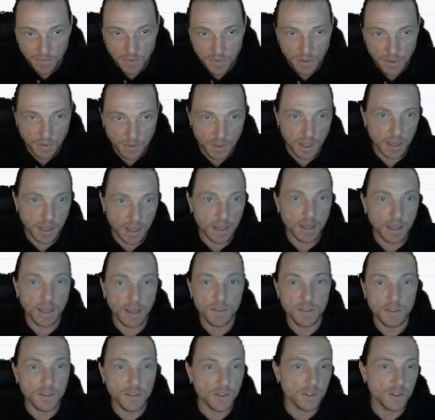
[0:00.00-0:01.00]
Okay,
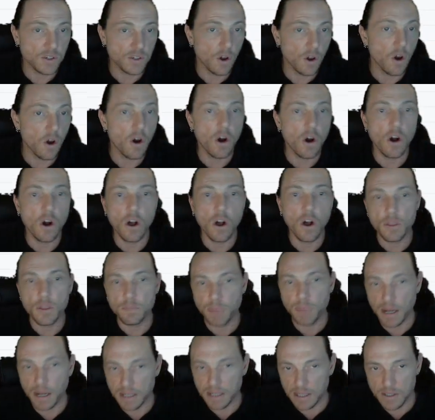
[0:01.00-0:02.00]
and this is all the
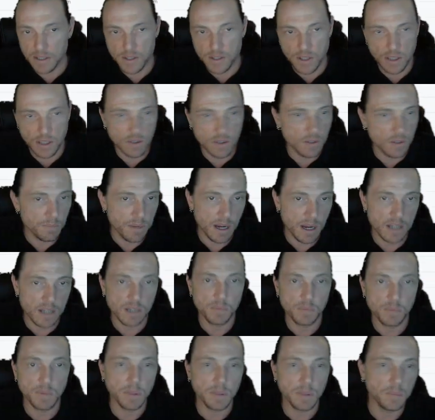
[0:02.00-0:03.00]
buckets that you can
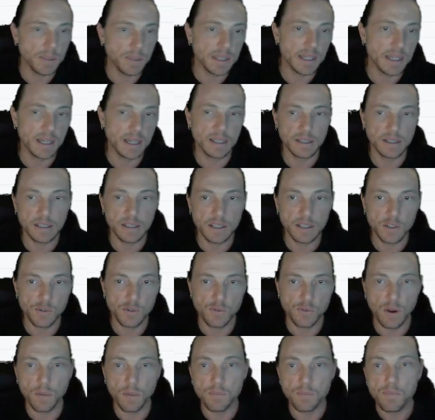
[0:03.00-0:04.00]
possibly be getting leads
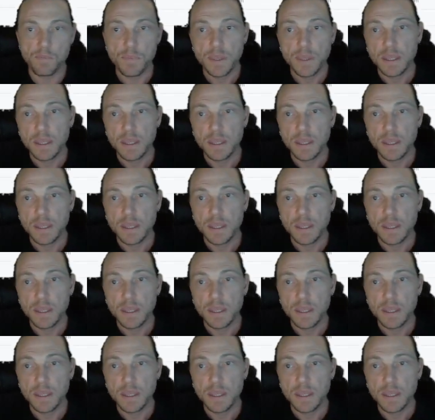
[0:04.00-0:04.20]
from.